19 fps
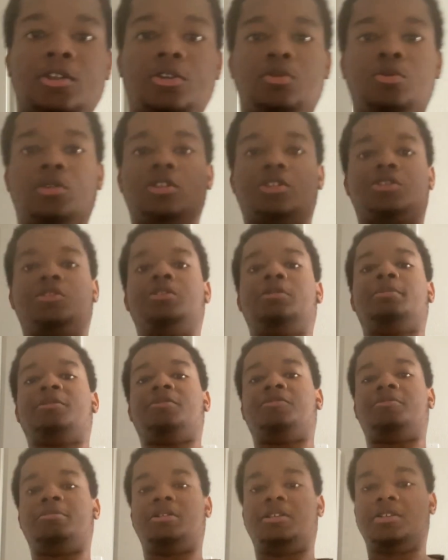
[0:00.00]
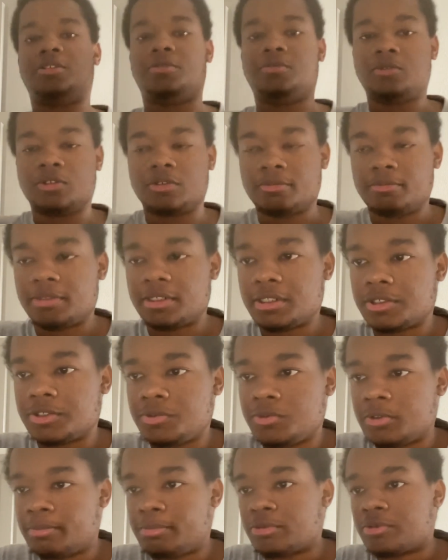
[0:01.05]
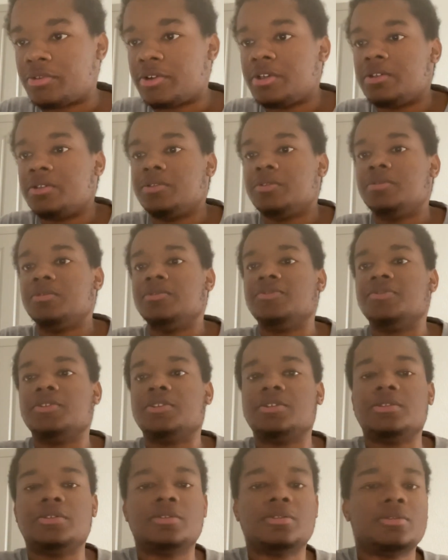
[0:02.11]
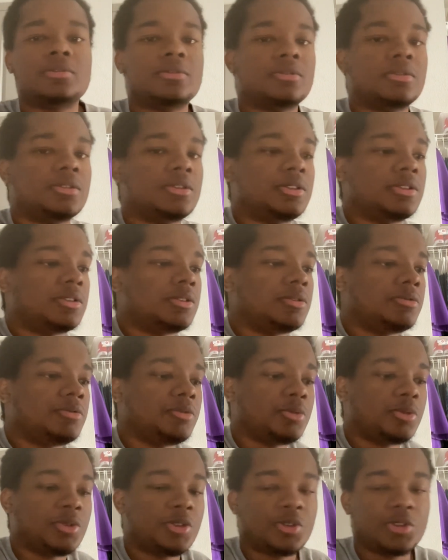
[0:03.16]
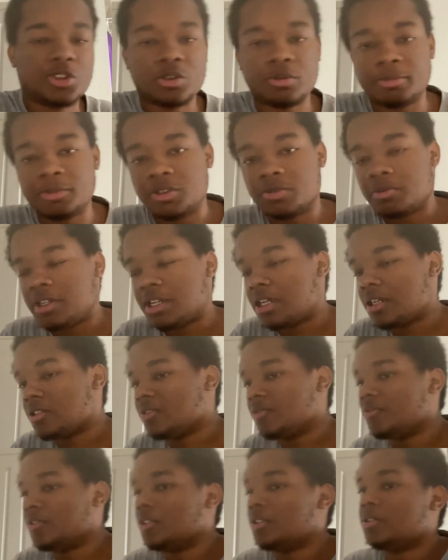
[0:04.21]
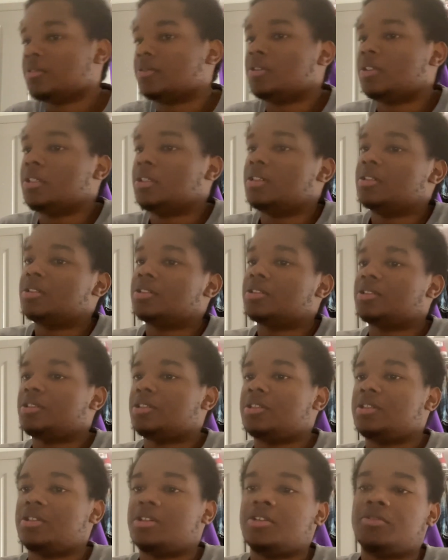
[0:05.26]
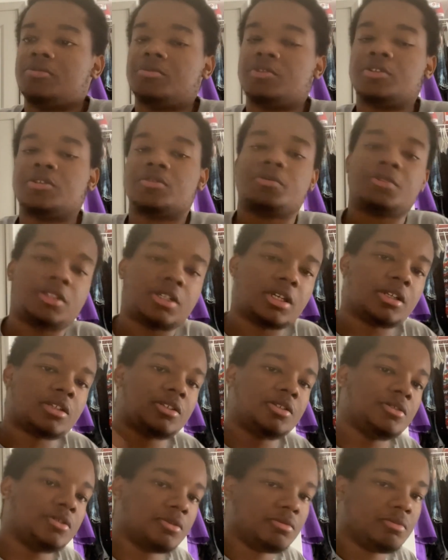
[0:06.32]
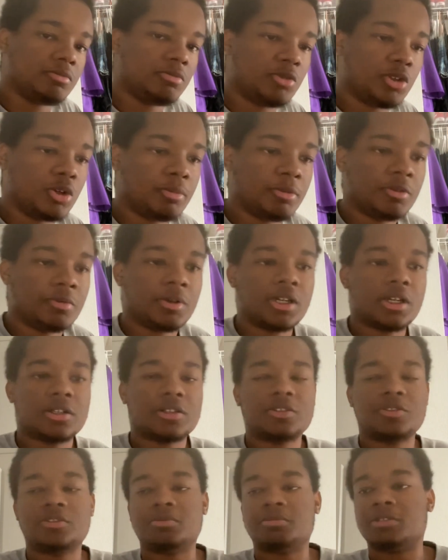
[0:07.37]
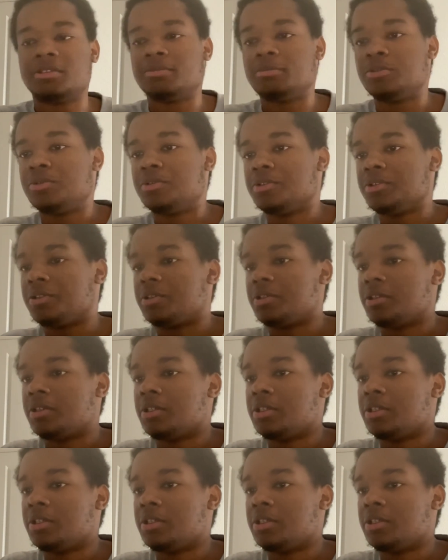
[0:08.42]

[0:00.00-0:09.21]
What's up, everybody? Welcome back to a brand new video, and it's gonna be a reaction video. And today we're gonna be reacting to my boy